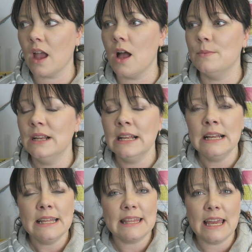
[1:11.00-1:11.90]
Um,
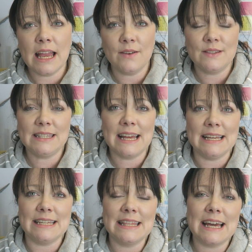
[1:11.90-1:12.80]
they have
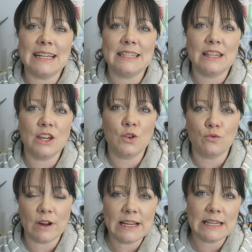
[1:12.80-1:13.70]
said that the
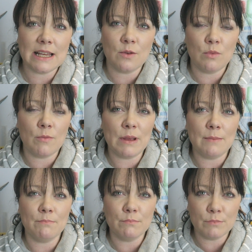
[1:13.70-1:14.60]
grading will
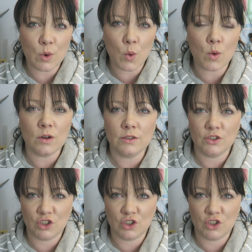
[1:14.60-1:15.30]
be more